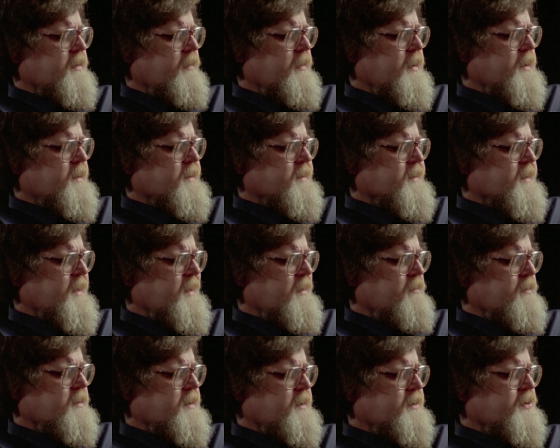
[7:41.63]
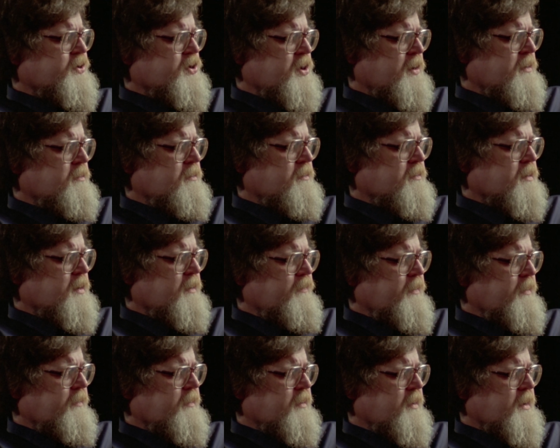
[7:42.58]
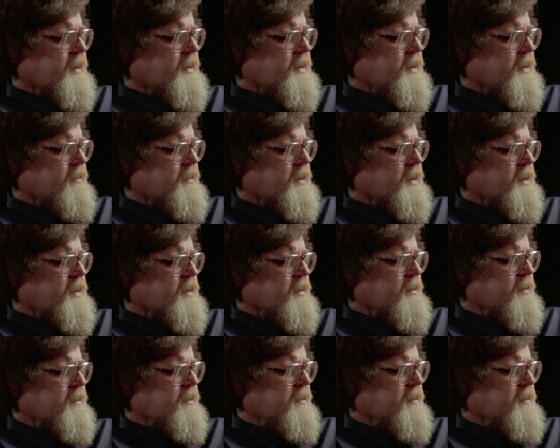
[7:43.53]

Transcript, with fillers: so he could say it was a joke if you took it that way.